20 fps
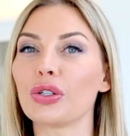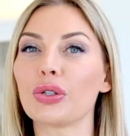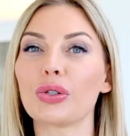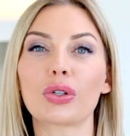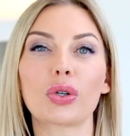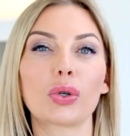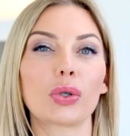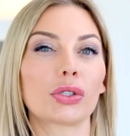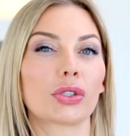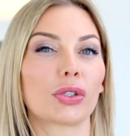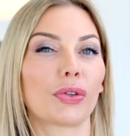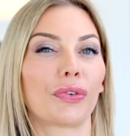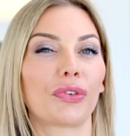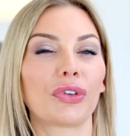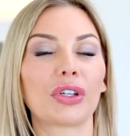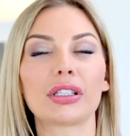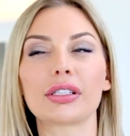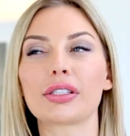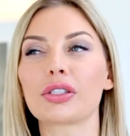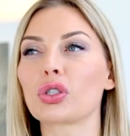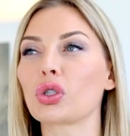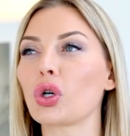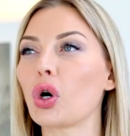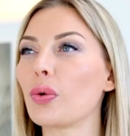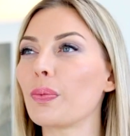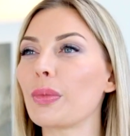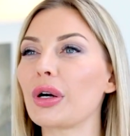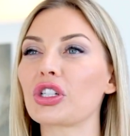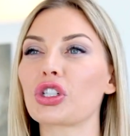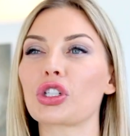You're going to feel
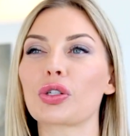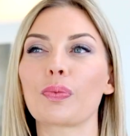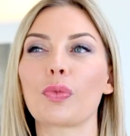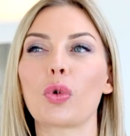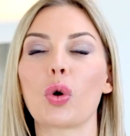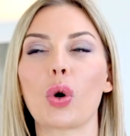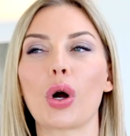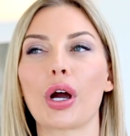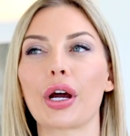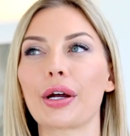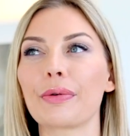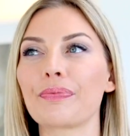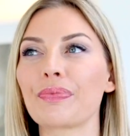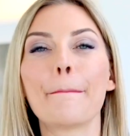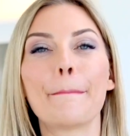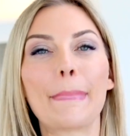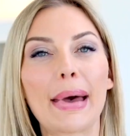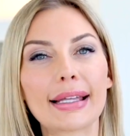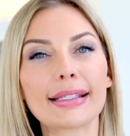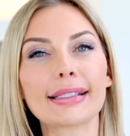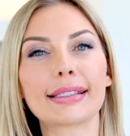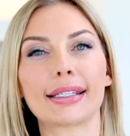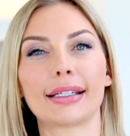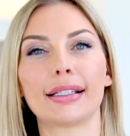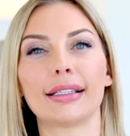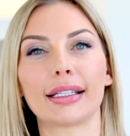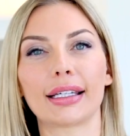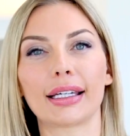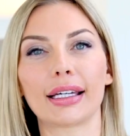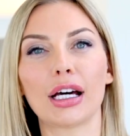so much more
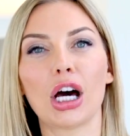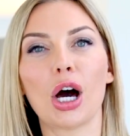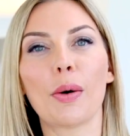mentally